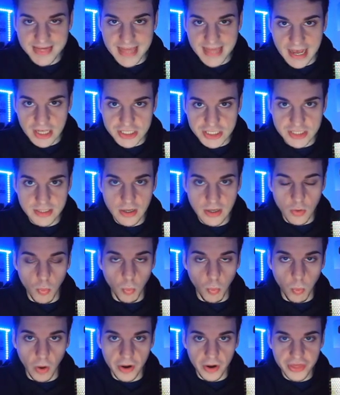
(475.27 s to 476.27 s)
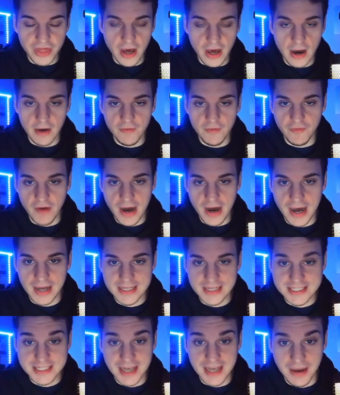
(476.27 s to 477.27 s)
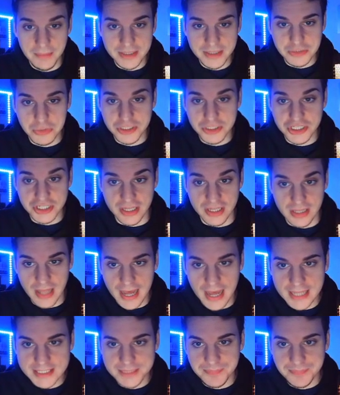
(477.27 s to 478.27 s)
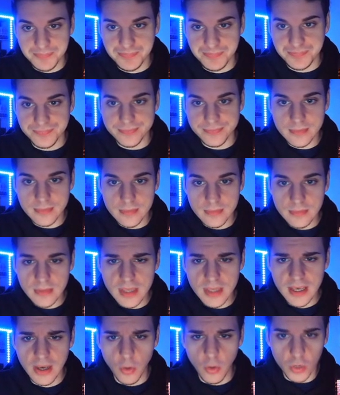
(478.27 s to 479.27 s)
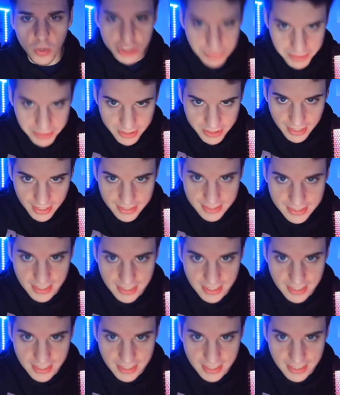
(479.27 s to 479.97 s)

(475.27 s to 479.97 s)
thousand worth of uh, summons, which is a lot. Wish me luck.